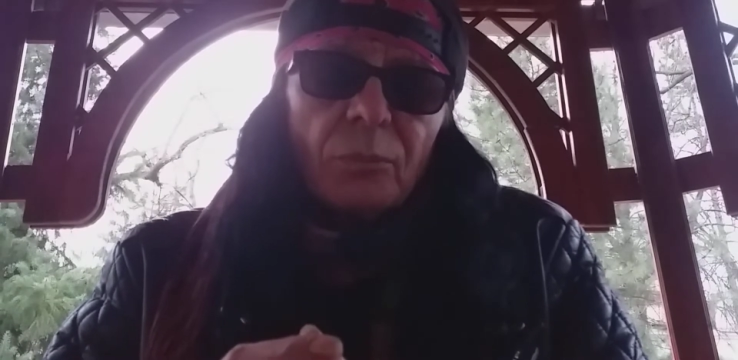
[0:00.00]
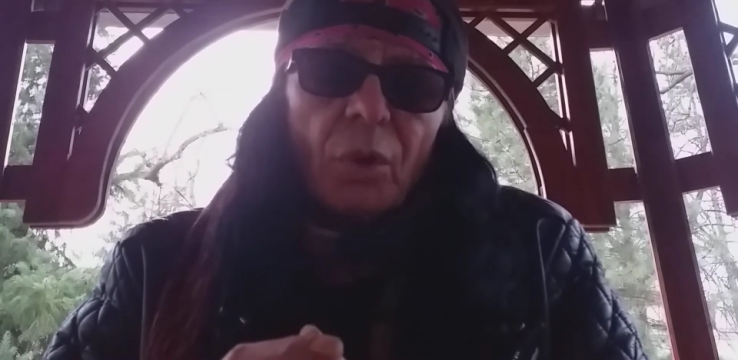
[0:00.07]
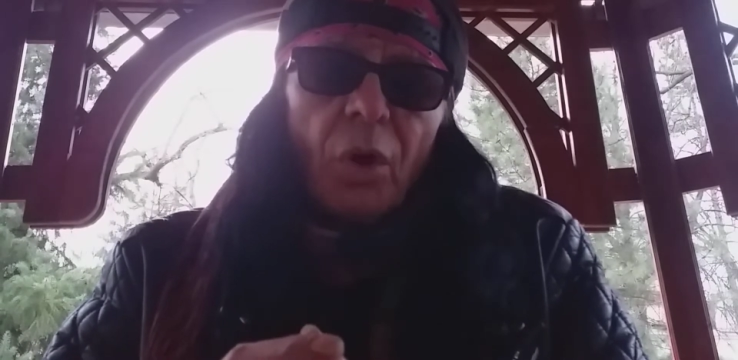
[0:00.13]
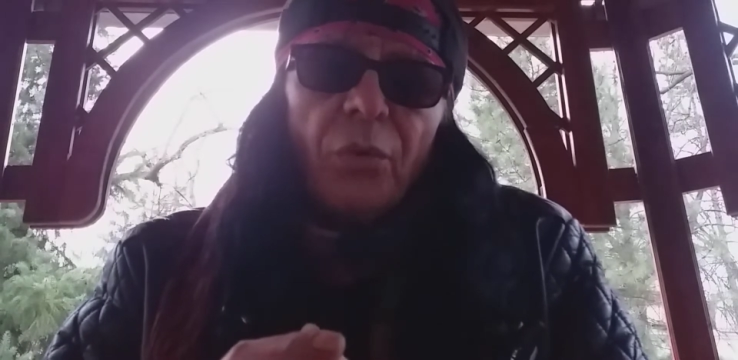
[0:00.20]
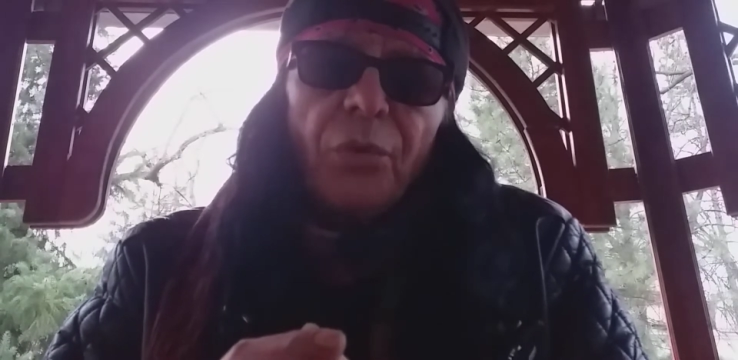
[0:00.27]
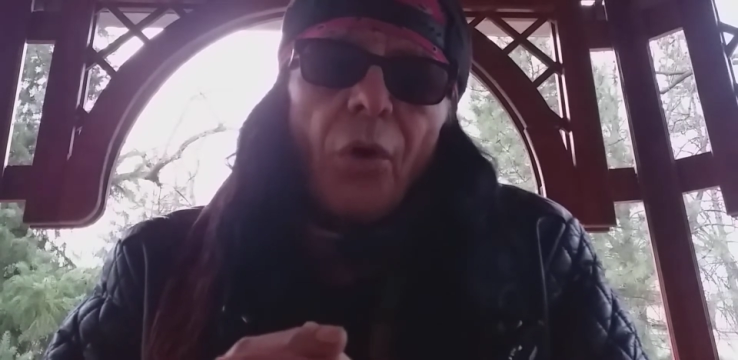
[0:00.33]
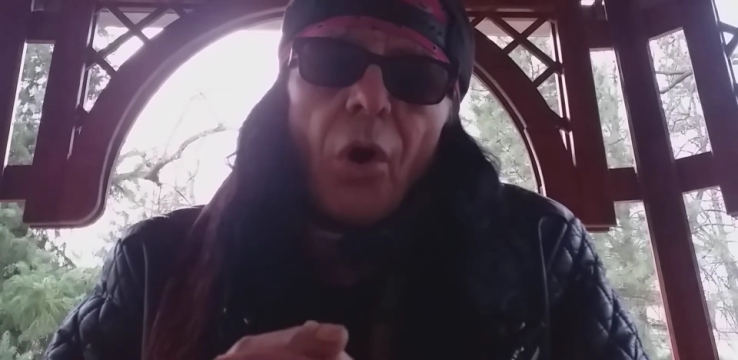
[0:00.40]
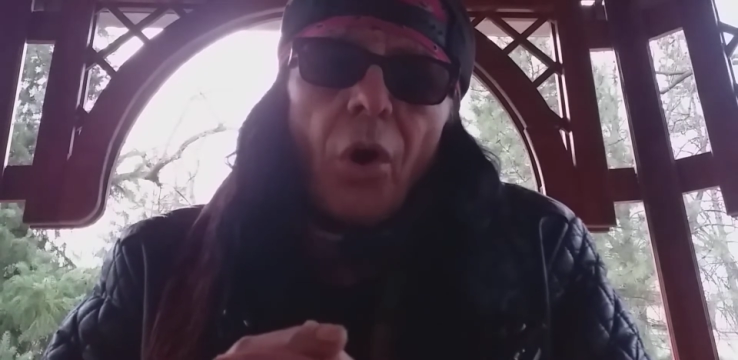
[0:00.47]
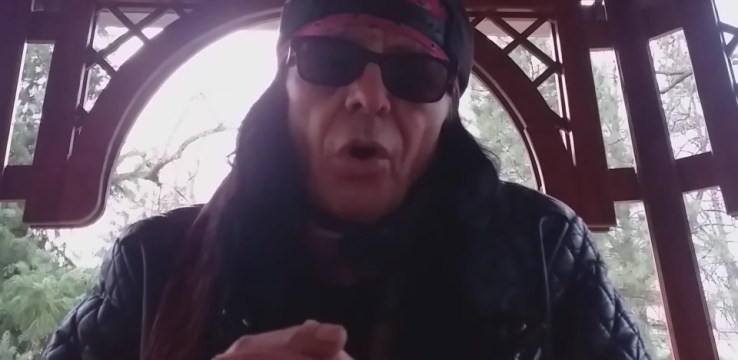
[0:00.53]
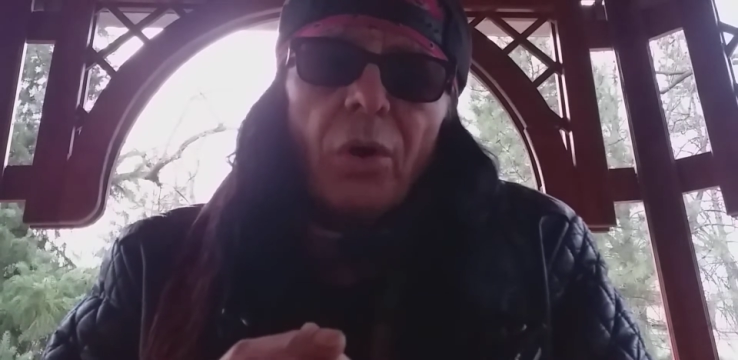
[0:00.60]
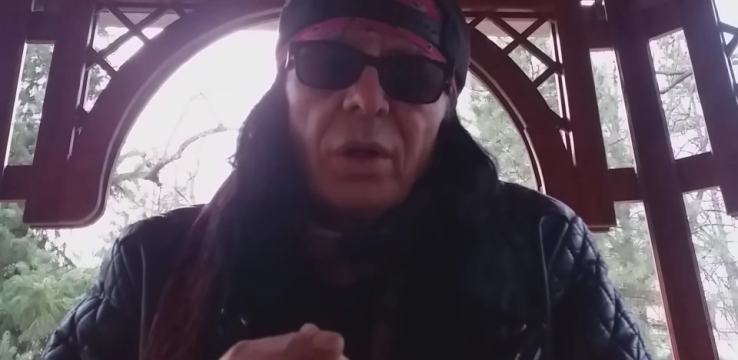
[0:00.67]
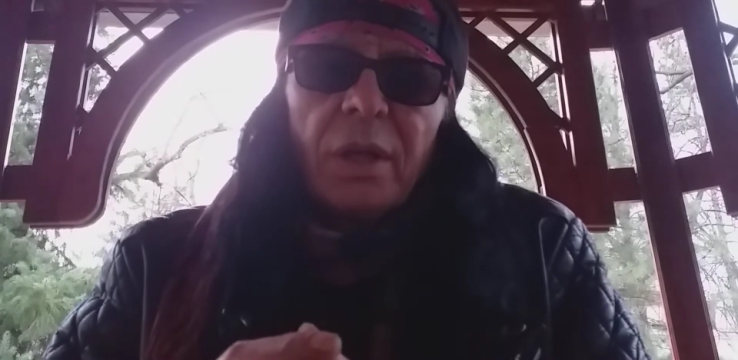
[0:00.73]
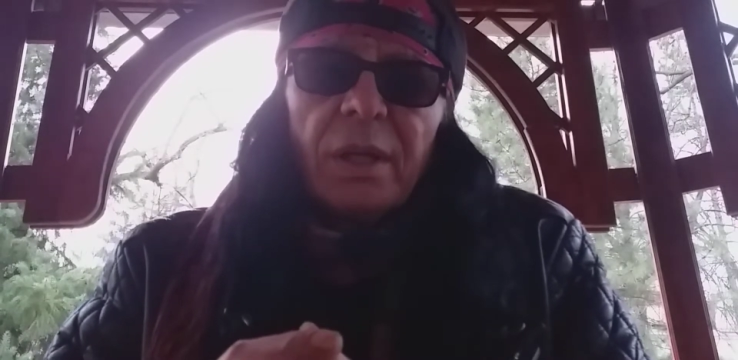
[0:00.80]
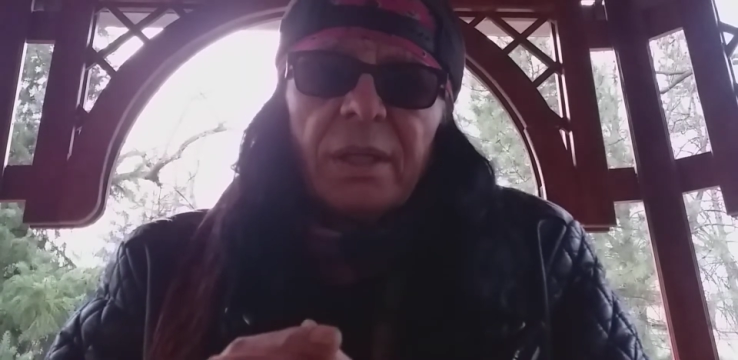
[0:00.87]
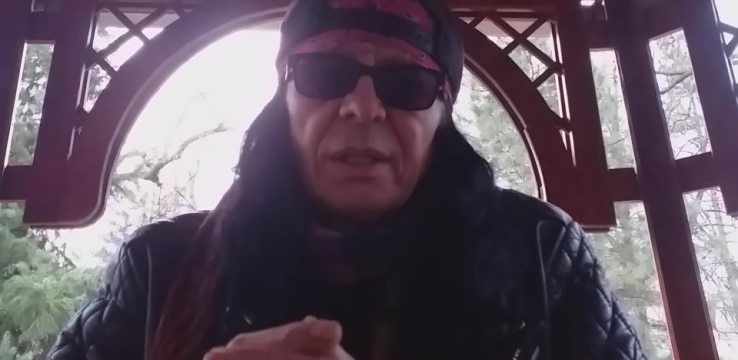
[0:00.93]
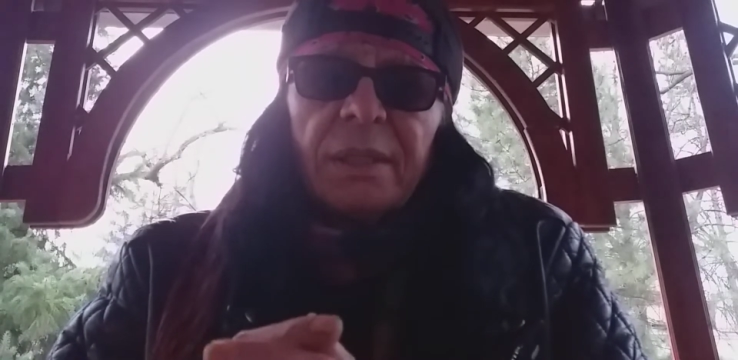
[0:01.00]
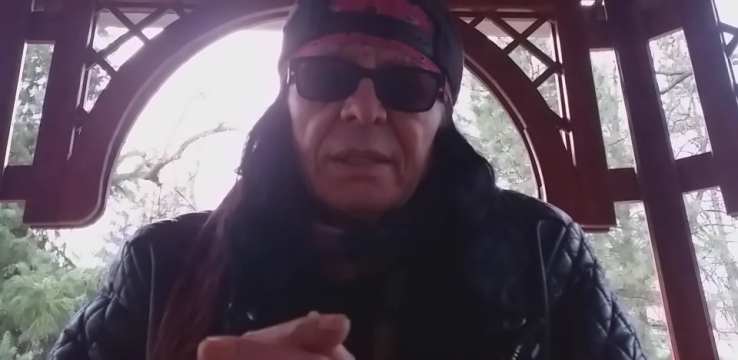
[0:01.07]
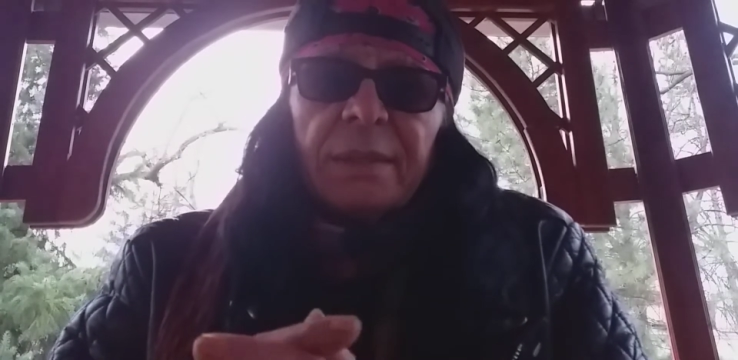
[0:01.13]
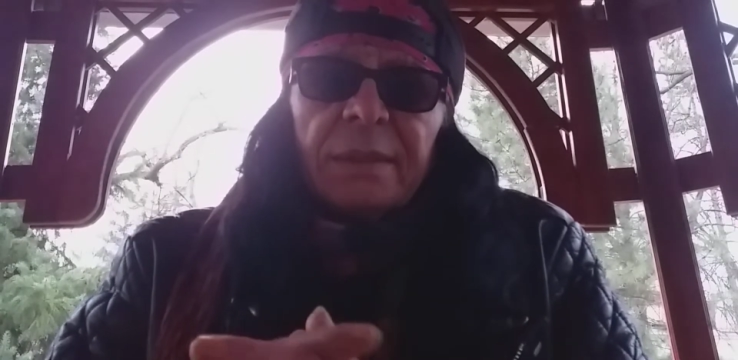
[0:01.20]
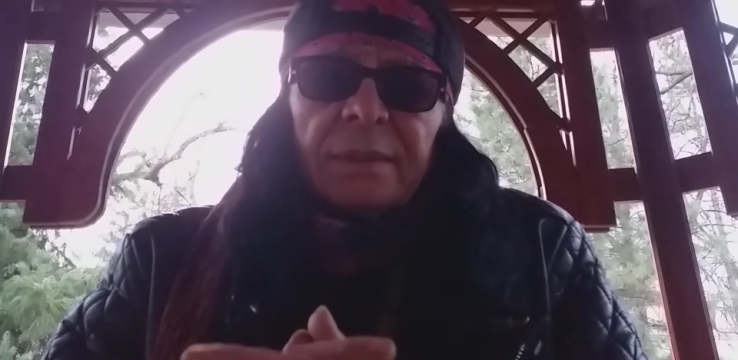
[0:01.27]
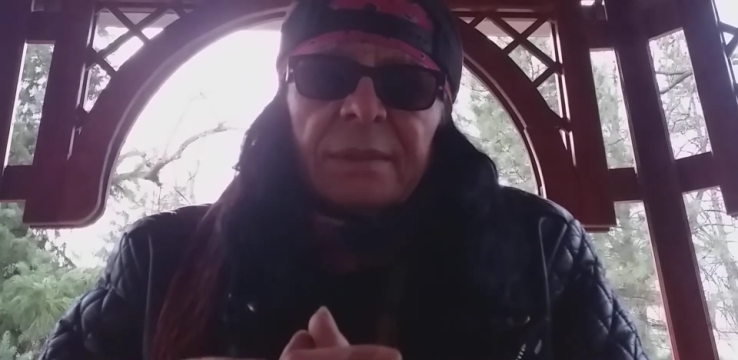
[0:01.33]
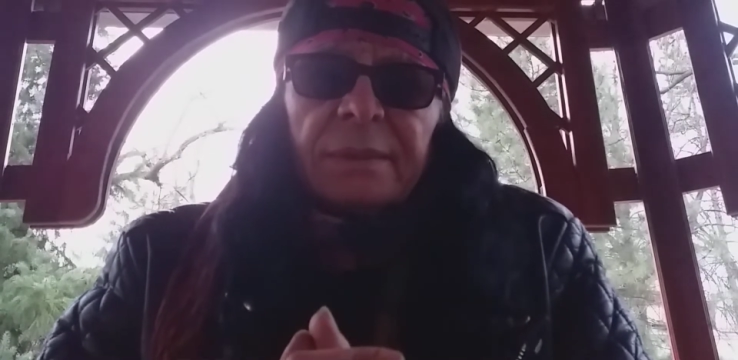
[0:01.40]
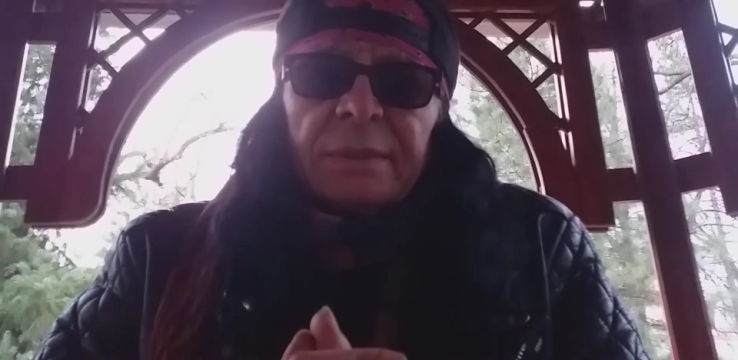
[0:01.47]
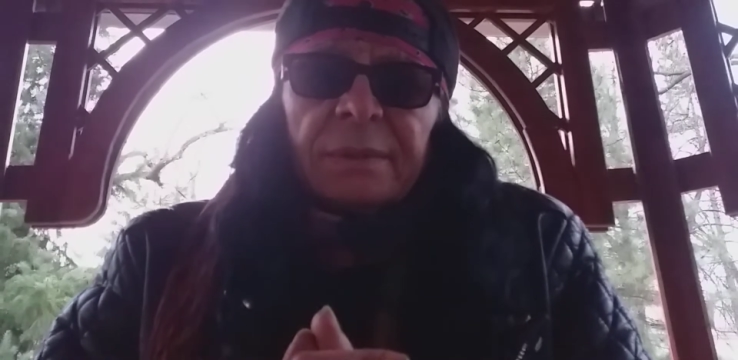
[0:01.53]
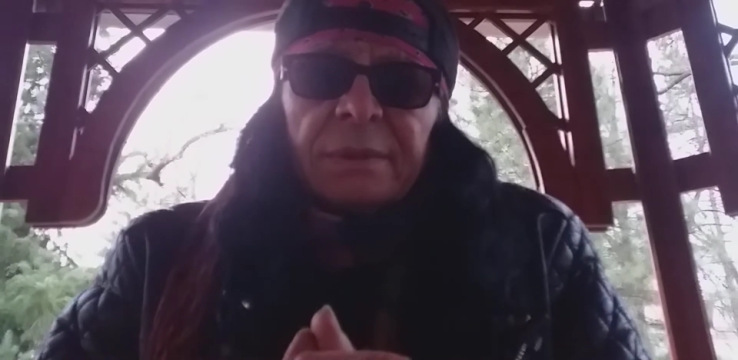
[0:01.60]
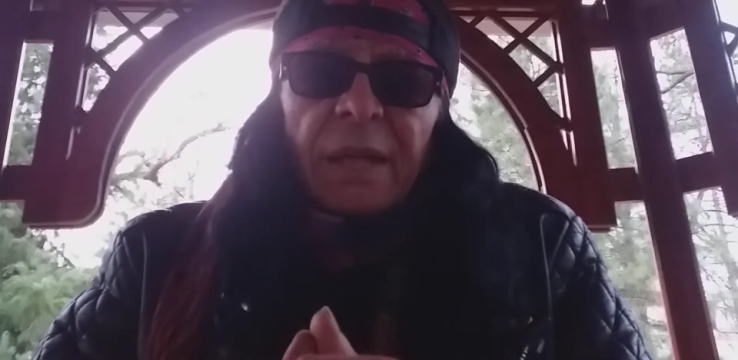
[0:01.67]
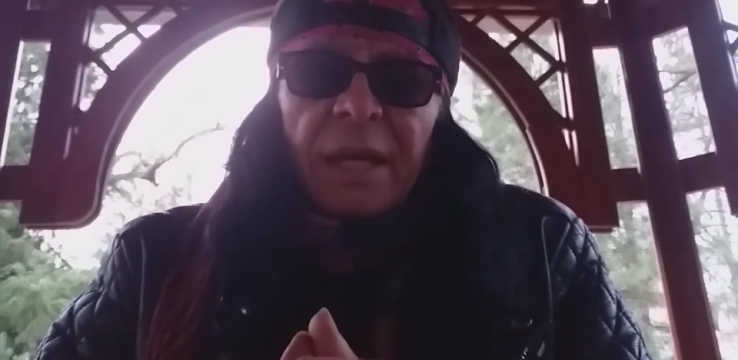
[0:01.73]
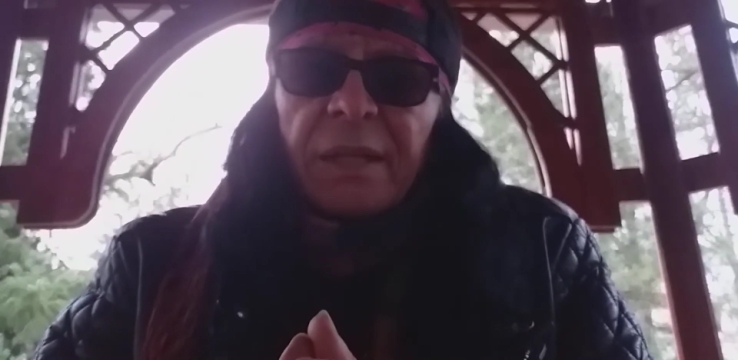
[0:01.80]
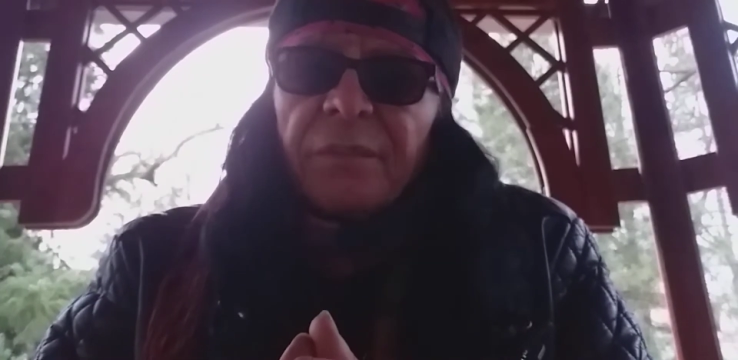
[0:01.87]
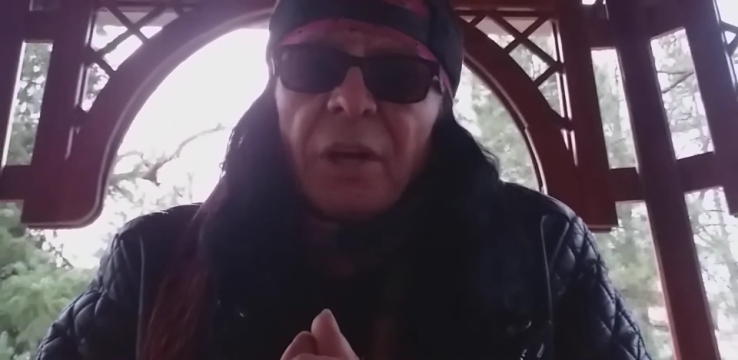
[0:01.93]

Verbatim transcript: of all. And